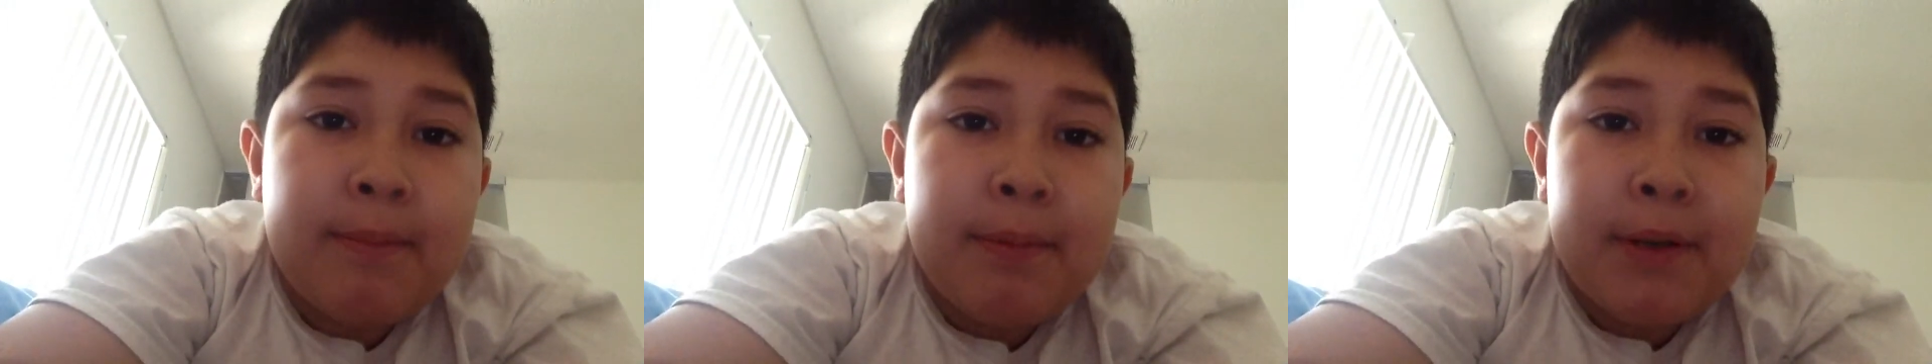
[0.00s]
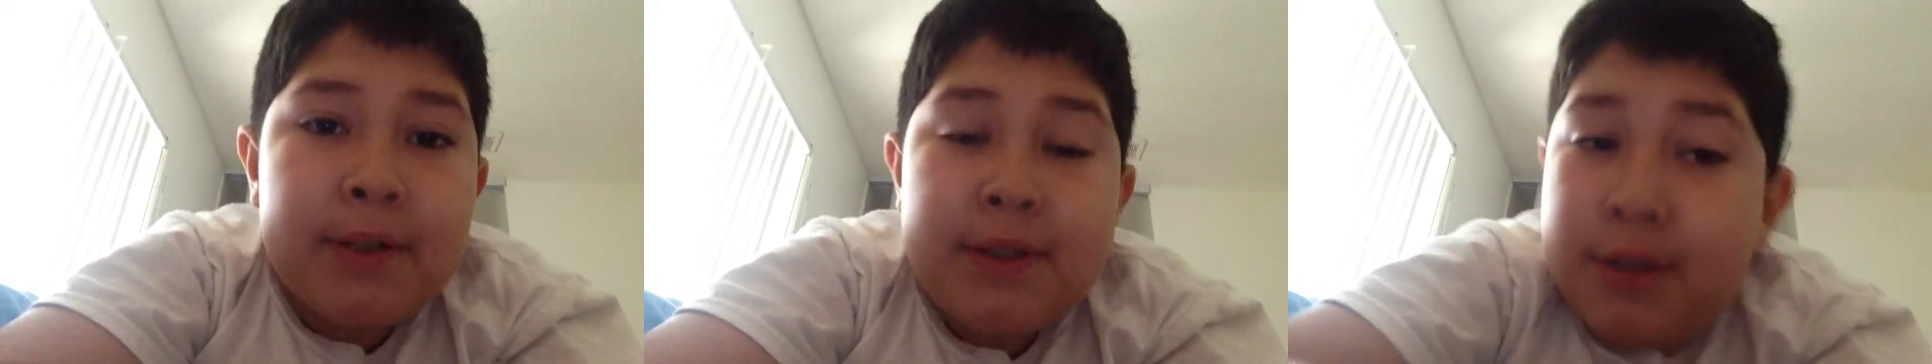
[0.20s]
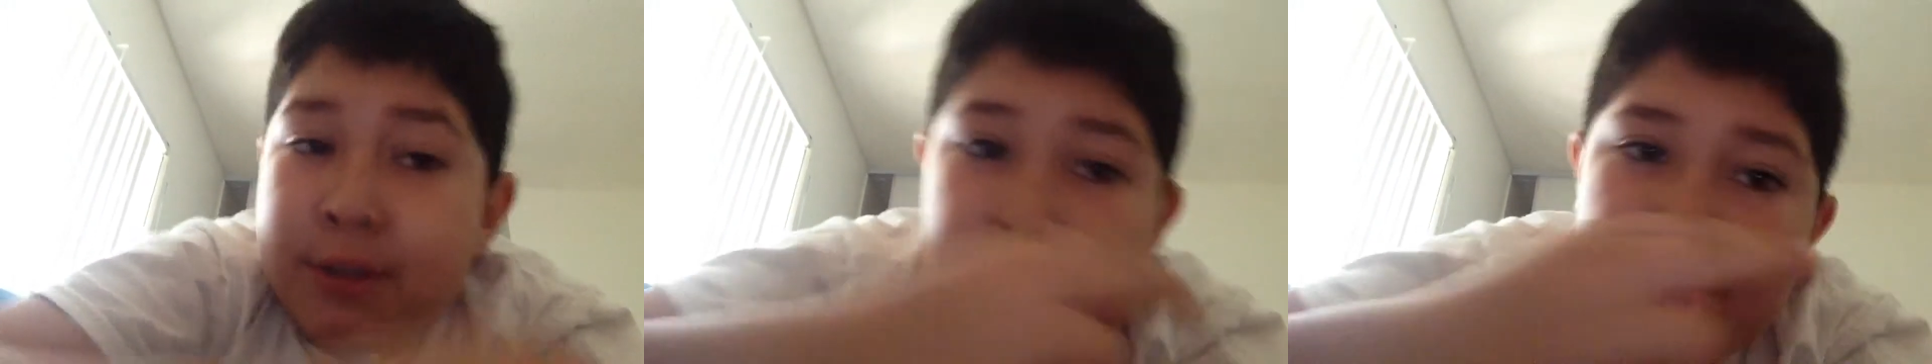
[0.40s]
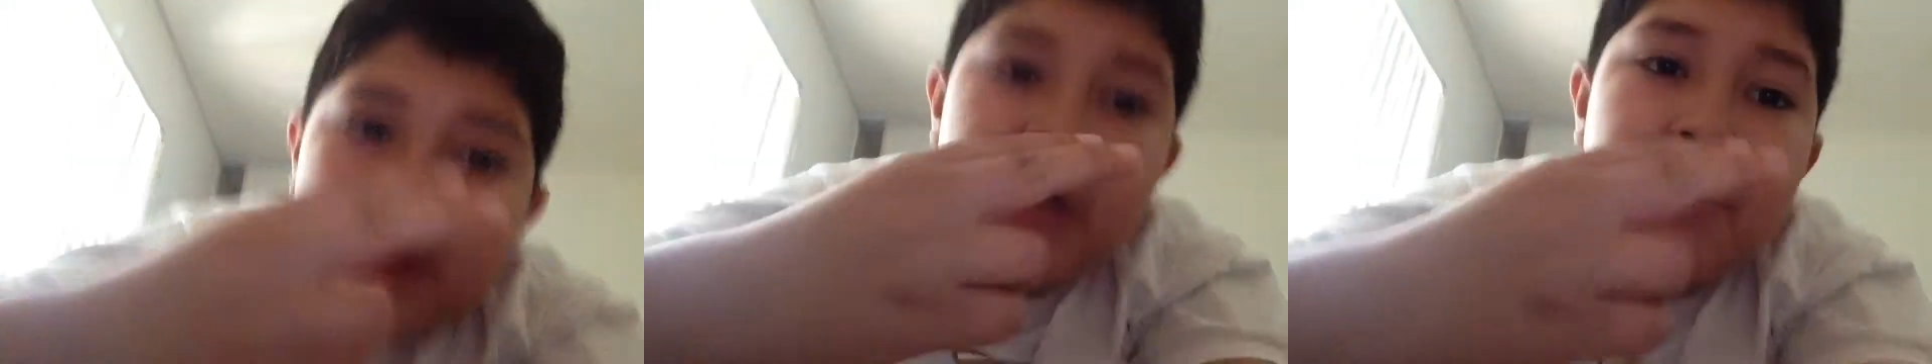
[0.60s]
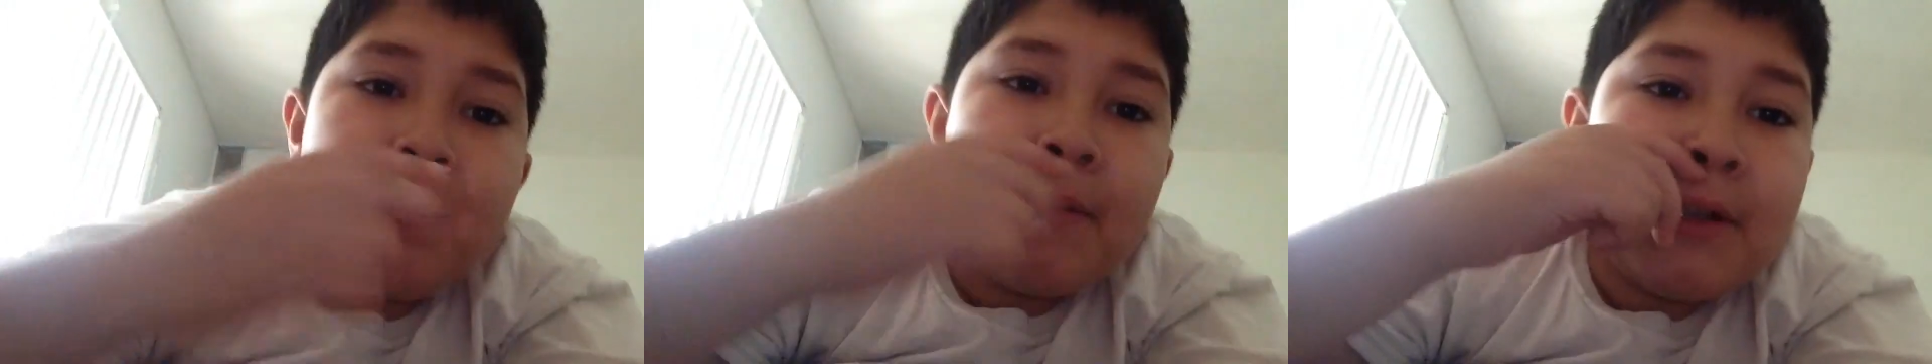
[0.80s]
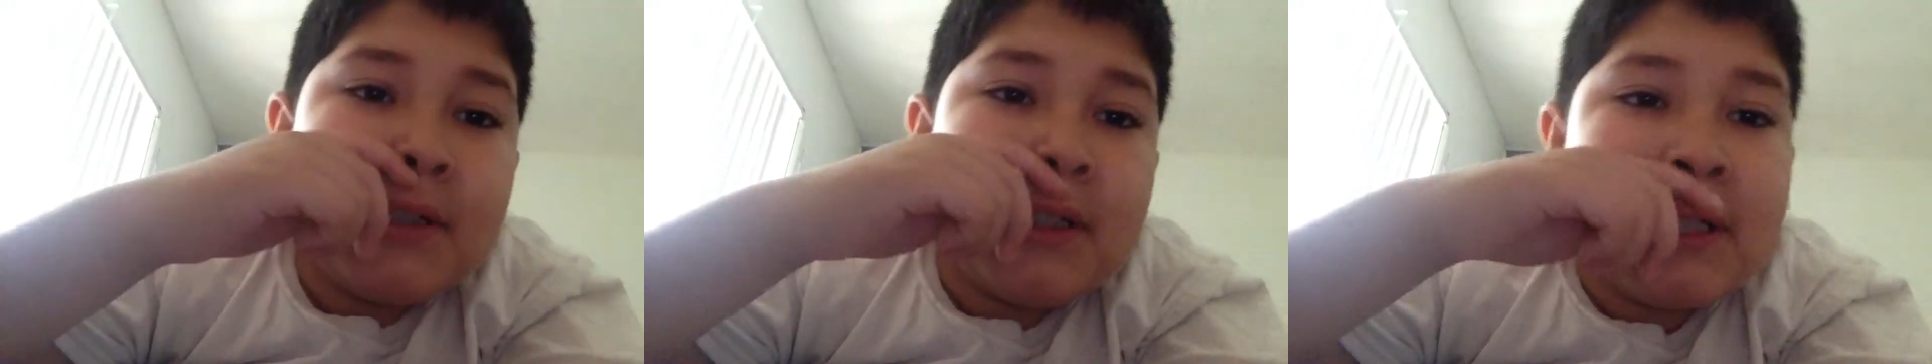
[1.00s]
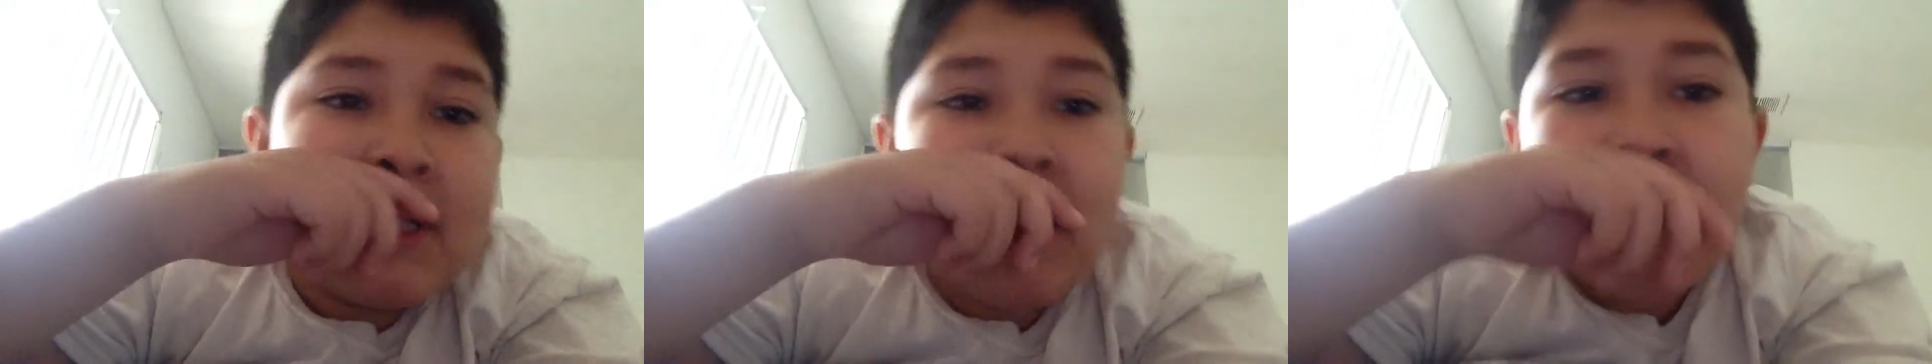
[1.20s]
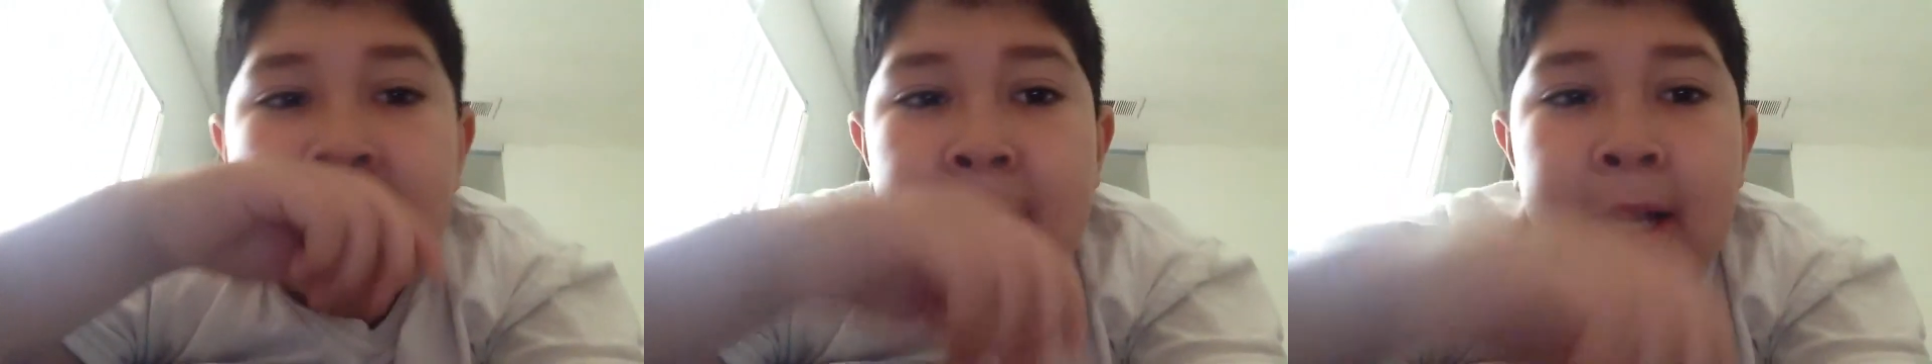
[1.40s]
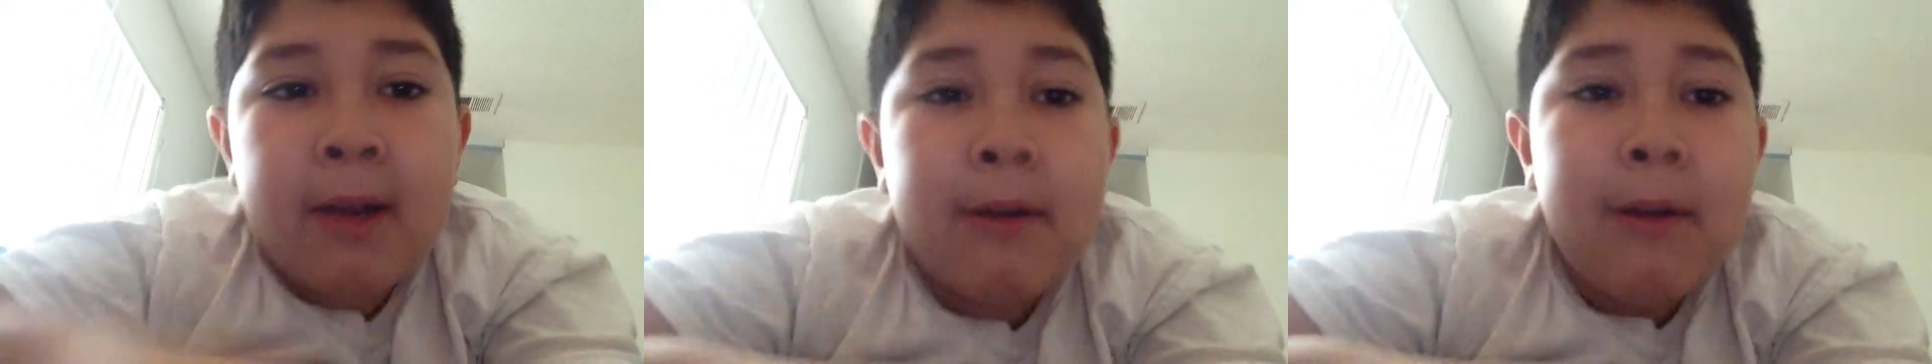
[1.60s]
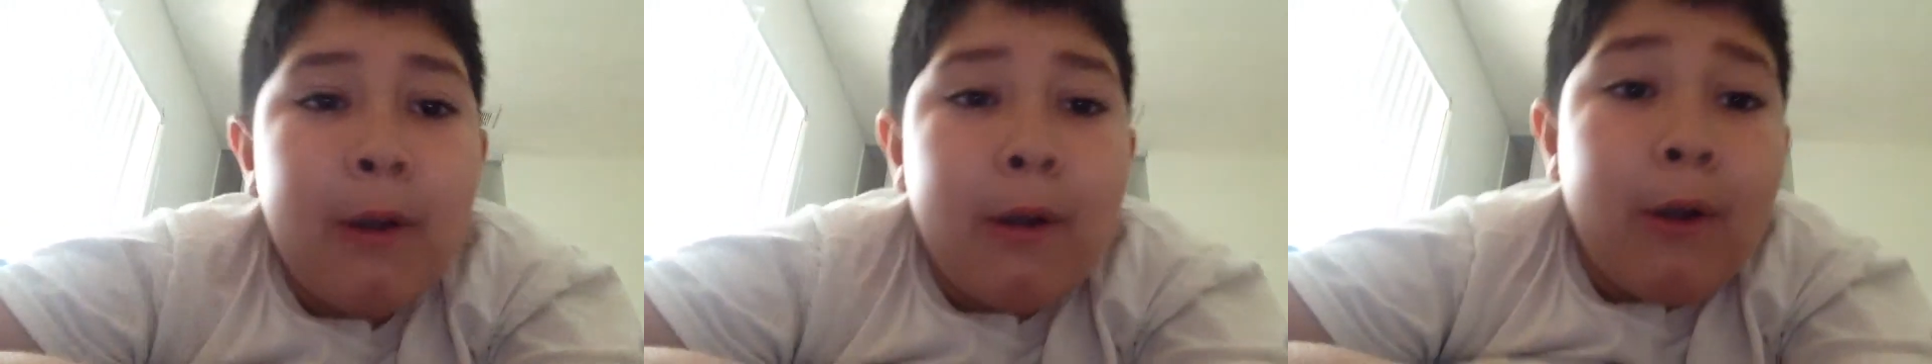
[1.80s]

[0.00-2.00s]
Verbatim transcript: per- two real persons out there